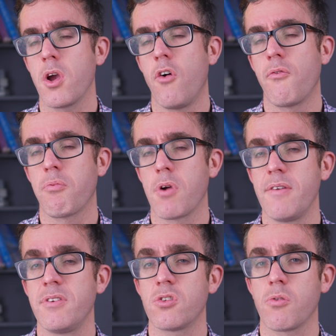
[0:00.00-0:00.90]
off
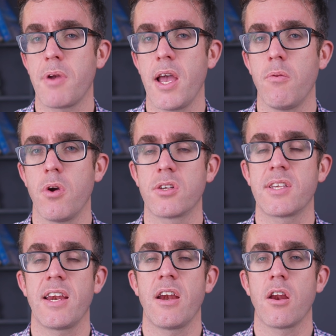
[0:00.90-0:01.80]
previous repair works
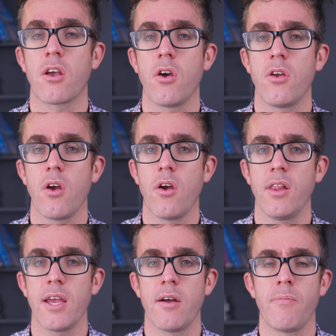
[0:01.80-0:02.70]
that had occurred
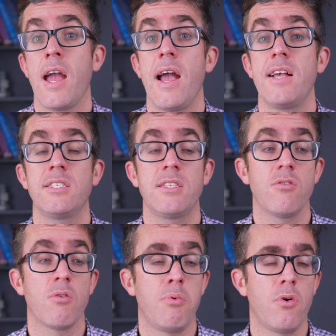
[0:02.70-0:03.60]
earlier, as
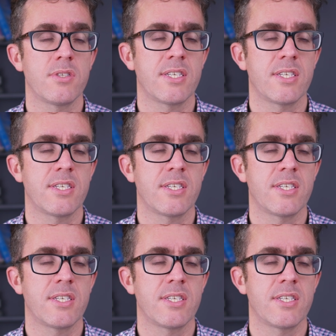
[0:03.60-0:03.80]
the report